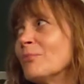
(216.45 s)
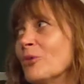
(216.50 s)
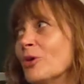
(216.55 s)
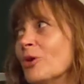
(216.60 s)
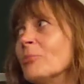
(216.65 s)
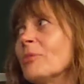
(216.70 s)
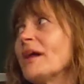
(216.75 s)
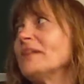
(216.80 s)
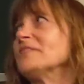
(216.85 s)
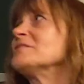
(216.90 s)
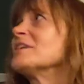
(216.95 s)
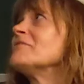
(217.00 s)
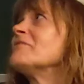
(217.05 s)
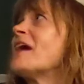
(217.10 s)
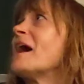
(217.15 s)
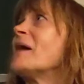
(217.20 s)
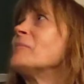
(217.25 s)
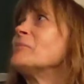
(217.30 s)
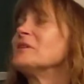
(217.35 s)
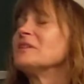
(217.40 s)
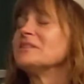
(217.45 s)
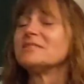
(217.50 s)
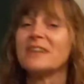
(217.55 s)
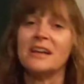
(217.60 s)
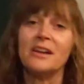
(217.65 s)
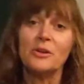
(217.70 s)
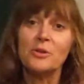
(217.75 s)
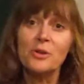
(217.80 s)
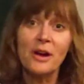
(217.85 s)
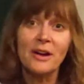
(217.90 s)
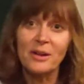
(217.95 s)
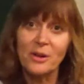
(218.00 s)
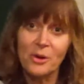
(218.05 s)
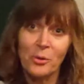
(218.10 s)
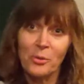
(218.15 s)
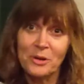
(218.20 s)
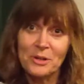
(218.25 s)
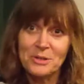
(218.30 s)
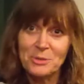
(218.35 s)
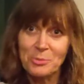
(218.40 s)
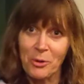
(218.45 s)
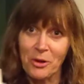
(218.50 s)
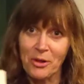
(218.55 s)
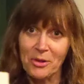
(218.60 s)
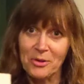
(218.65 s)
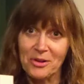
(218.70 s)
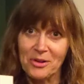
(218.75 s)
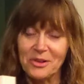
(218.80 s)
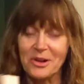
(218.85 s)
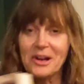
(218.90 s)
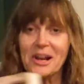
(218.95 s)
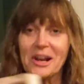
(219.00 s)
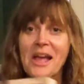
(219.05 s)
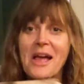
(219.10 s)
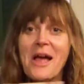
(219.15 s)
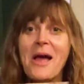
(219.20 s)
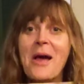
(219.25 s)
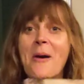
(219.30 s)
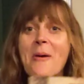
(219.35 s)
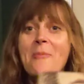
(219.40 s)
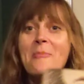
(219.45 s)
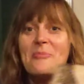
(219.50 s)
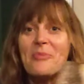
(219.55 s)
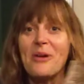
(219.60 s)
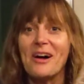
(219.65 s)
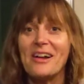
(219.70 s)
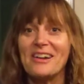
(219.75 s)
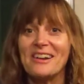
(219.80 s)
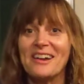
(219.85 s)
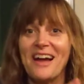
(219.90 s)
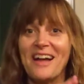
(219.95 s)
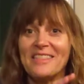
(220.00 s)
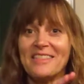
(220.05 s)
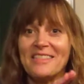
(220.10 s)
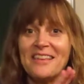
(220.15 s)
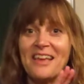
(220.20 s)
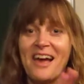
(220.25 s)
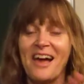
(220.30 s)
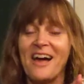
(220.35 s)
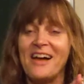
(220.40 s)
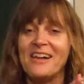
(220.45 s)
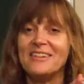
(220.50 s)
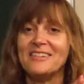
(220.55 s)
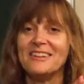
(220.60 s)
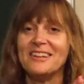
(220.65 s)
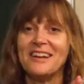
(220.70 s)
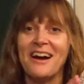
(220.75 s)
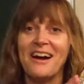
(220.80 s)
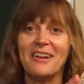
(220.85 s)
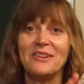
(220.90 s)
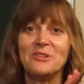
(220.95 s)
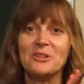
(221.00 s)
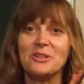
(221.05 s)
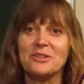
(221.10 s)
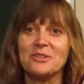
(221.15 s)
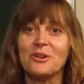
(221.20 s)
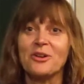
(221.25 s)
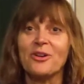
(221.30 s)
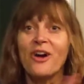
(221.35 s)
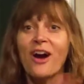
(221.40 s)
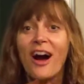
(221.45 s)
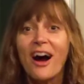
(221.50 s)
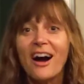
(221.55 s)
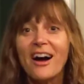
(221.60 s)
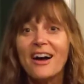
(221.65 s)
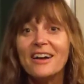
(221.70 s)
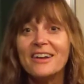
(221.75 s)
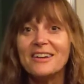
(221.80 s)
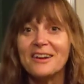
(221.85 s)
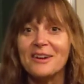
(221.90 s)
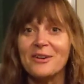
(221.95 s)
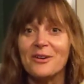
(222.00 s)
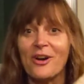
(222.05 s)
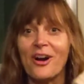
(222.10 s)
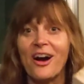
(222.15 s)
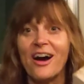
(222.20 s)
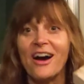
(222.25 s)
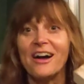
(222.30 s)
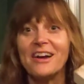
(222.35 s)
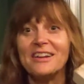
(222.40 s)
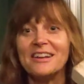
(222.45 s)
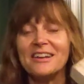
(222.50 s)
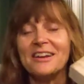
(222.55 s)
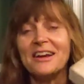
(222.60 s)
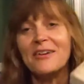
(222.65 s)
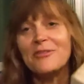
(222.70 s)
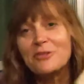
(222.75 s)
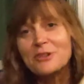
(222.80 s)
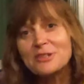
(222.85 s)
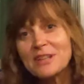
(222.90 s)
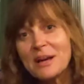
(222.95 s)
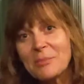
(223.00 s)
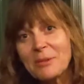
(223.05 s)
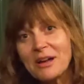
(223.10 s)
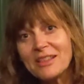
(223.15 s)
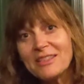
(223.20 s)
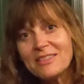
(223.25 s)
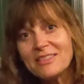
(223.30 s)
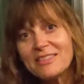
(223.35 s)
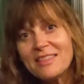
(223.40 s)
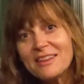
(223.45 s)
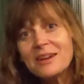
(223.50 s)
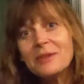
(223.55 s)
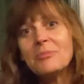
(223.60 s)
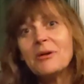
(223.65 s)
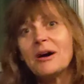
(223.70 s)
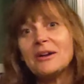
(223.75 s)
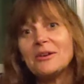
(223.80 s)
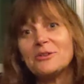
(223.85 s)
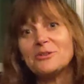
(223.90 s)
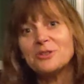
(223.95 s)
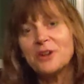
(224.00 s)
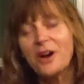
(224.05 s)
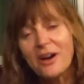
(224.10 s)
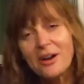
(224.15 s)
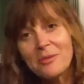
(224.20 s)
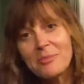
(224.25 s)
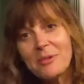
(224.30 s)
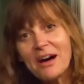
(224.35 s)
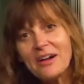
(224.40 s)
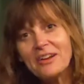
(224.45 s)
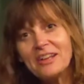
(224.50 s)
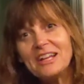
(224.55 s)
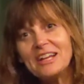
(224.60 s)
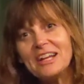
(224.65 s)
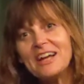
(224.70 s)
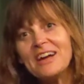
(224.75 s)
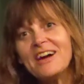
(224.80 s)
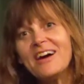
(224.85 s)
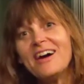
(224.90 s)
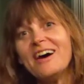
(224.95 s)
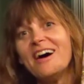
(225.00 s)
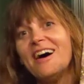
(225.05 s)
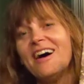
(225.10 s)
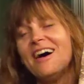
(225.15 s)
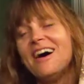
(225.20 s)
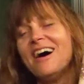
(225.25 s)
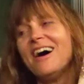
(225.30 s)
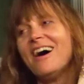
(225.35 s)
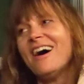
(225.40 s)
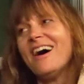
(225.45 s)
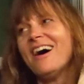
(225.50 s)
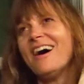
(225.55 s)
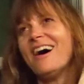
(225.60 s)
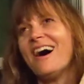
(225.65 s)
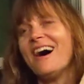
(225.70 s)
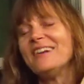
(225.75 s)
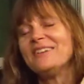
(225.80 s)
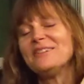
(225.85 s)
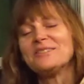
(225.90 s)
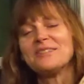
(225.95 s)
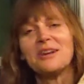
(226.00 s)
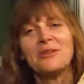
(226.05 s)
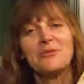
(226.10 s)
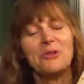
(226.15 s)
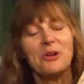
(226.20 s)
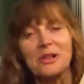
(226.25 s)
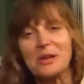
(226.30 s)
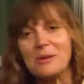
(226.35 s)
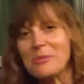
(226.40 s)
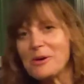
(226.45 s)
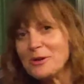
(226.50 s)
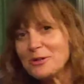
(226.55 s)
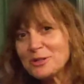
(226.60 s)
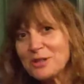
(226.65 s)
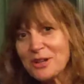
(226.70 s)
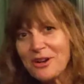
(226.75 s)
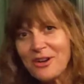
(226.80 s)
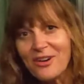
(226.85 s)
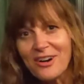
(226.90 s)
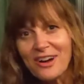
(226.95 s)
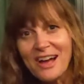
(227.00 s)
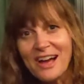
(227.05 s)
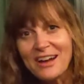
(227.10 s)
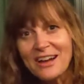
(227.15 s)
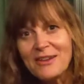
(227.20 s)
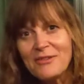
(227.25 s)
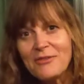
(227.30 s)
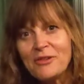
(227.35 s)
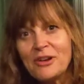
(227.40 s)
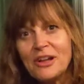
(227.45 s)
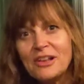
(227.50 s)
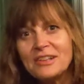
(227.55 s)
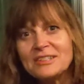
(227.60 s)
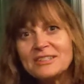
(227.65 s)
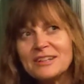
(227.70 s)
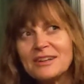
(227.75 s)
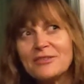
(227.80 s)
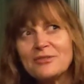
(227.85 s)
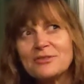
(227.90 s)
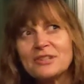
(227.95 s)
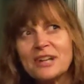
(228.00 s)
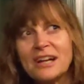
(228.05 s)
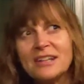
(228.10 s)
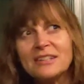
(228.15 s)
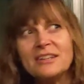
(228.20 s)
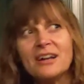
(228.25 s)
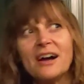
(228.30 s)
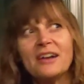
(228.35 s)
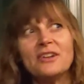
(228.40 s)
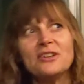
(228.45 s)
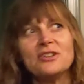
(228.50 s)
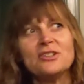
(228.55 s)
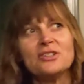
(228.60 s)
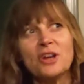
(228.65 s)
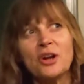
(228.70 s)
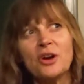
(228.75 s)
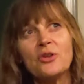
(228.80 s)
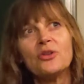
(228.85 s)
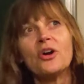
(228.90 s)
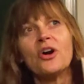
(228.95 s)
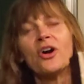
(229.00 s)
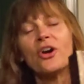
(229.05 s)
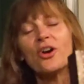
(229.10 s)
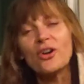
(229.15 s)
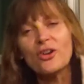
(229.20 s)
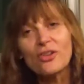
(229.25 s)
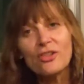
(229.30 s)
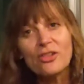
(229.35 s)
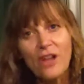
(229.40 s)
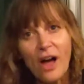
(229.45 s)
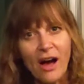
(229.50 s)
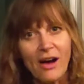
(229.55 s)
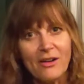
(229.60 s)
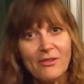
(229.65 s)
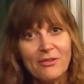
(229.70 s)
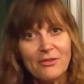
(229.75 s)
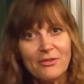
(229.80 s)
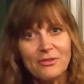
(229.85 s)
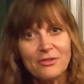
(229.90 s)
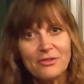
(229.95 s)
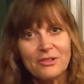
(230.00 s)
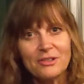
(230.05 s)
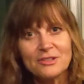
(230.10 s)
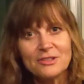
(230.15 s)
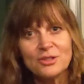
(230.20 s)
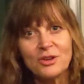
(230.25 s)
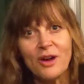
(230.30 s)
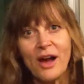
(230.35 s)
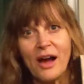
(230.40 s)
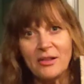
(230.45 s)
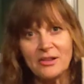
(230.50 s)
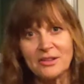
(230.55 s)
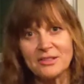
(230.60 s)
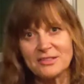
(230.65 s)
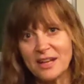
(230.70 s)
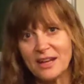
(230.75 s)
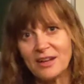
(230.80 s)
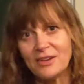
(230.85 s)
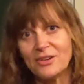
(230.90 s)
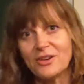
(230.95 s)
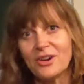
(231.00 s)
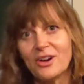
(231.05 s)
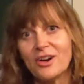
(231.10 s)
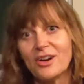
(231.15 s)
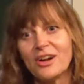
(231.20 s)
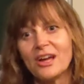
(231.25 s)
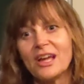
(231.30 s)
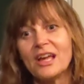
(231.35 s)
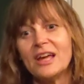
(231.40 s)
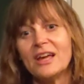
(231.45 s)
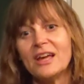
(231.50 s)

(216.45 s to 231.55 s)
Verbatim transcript: more bad stuff happens. I don't, I don't want a spoiler alert, but at the end, I just cried and cried, and every time I think about it or talk about it, I just get really emotional. And I feel as if Tatiana showed her love to Alexander